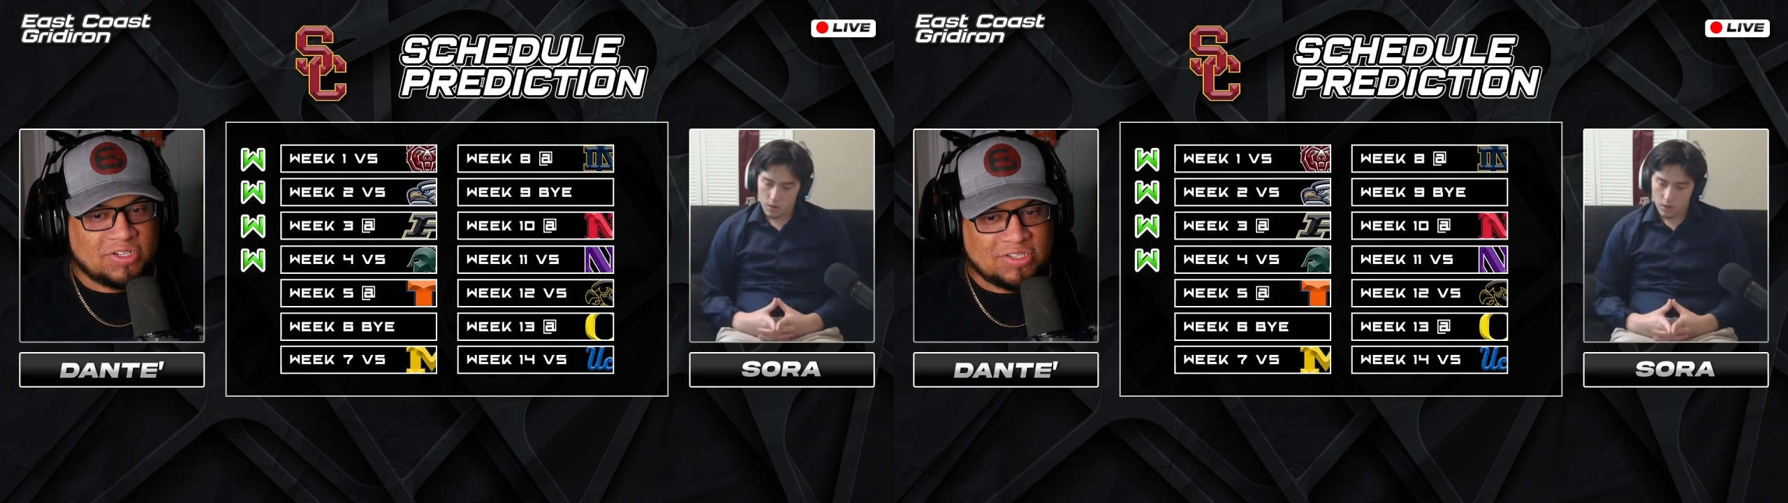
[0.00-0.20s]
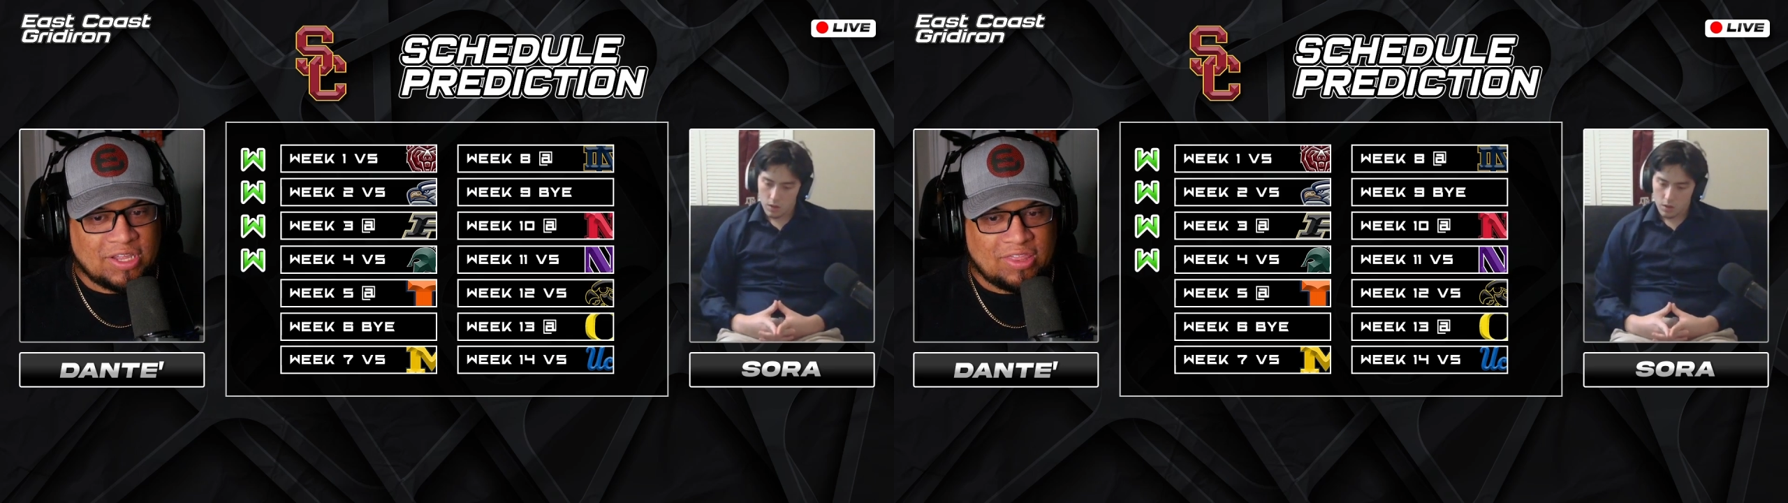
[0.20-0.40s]

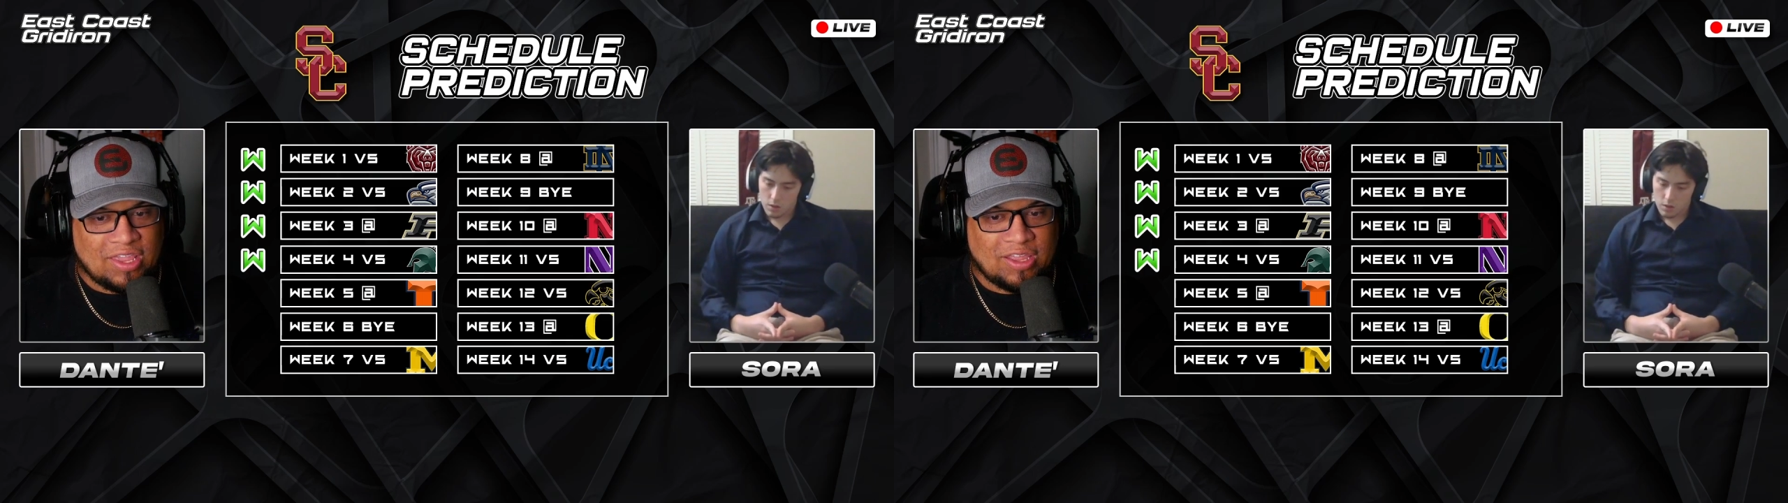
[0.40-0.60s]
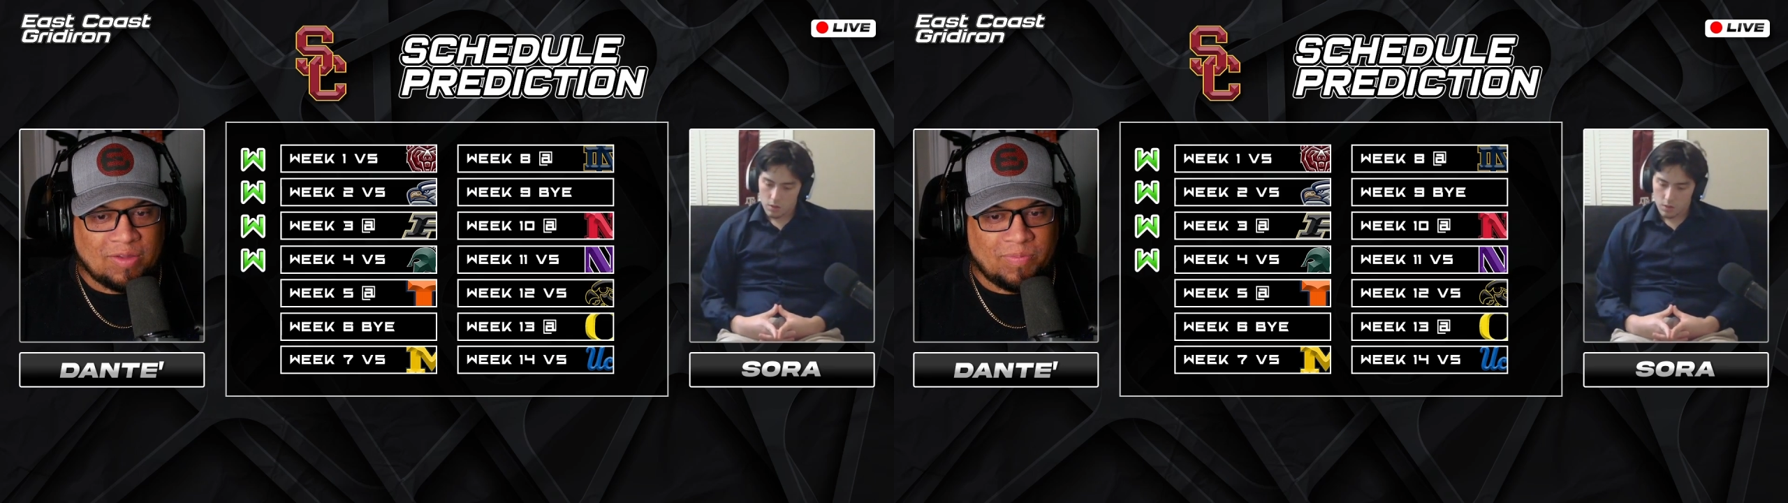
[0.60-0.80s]
that they
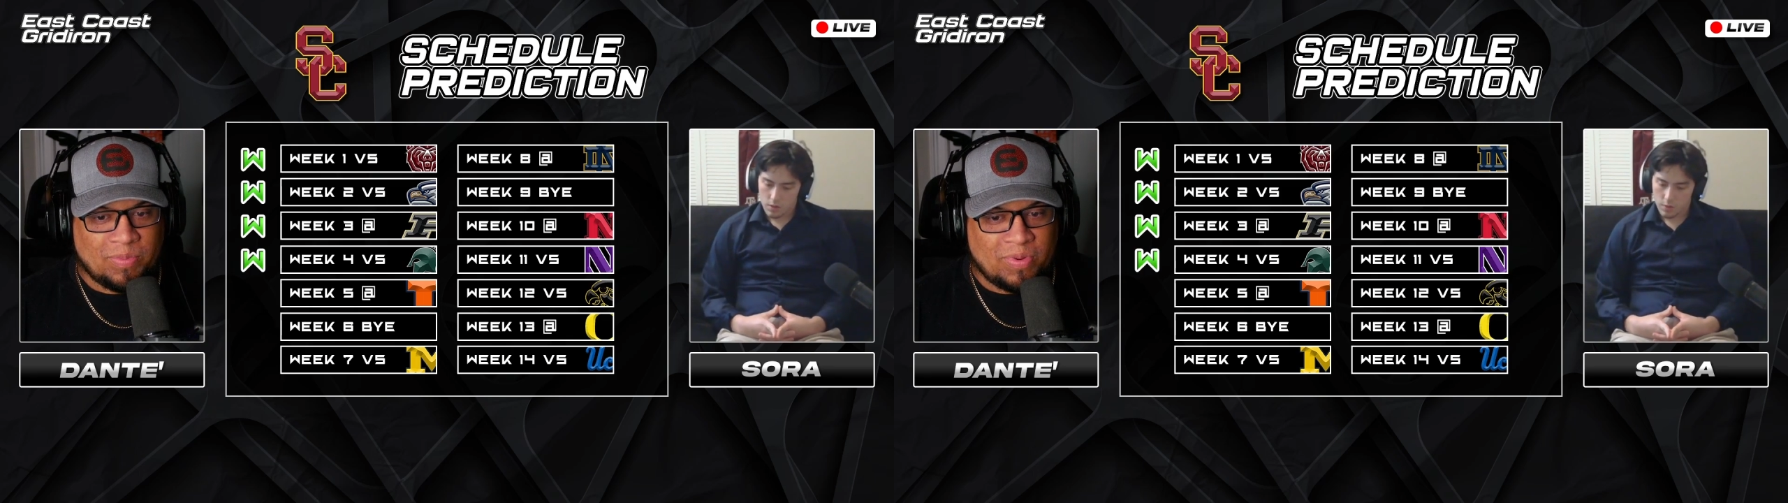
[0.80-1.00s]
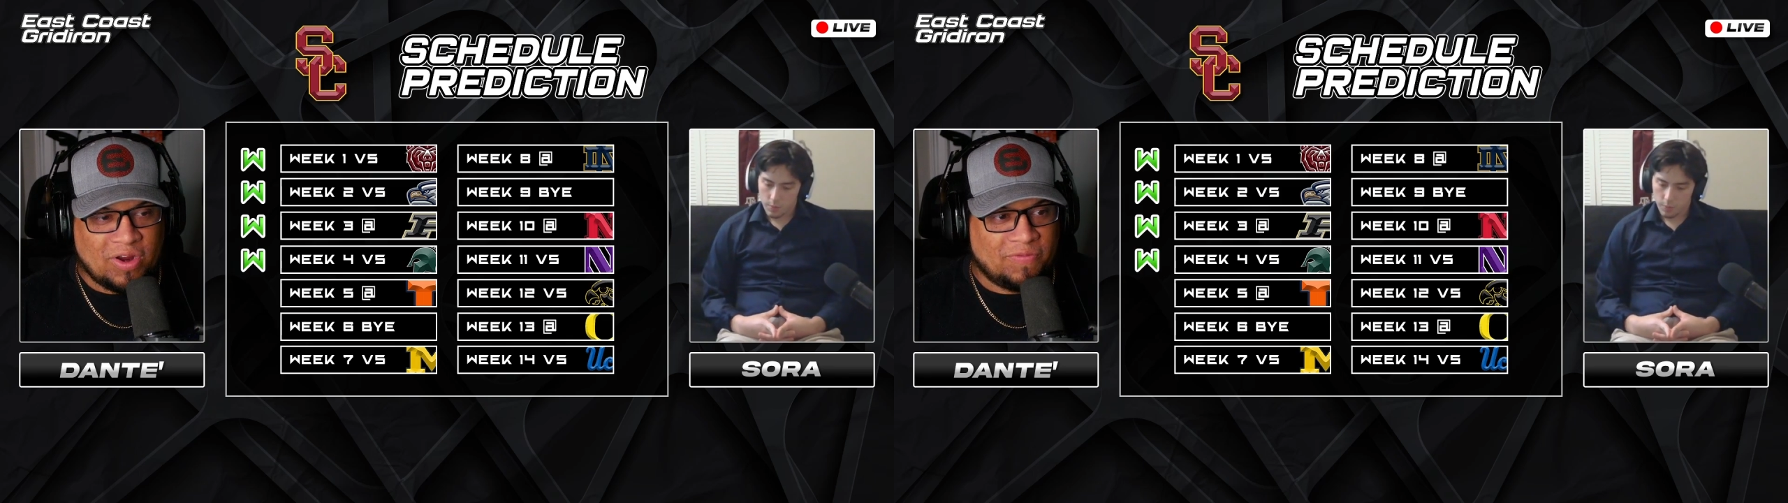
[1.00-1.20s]
can
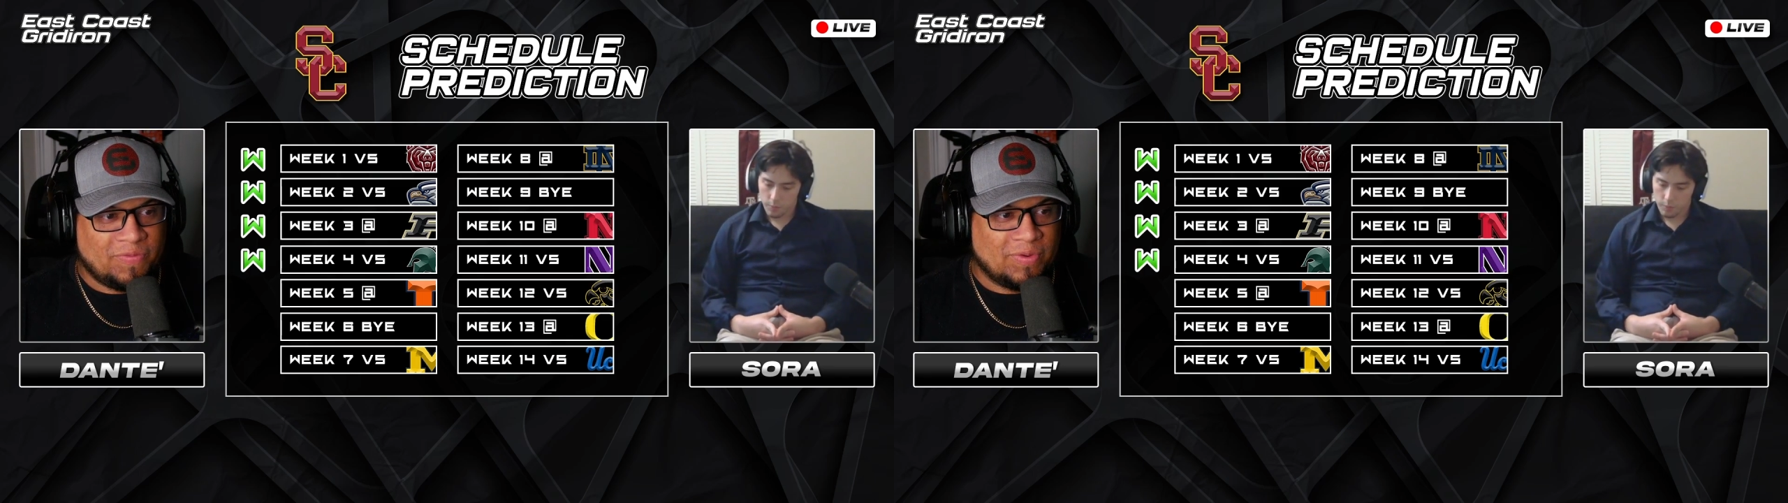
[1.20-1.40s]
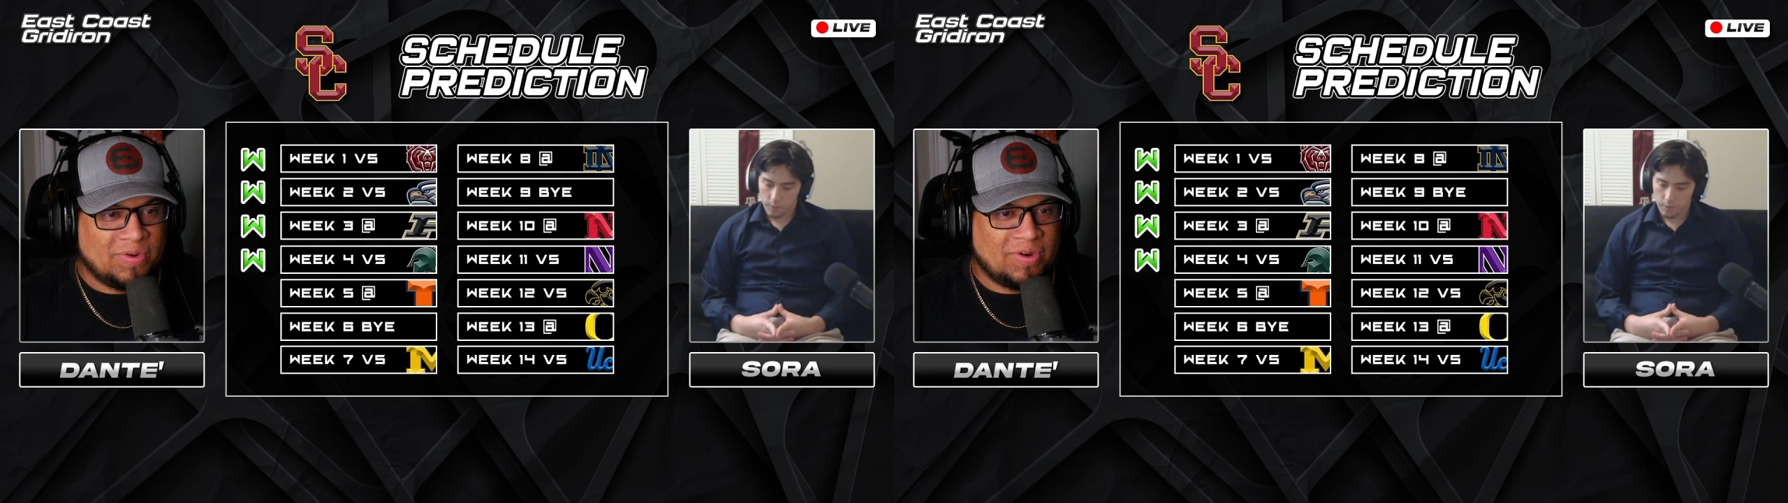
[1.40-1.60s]
prepare for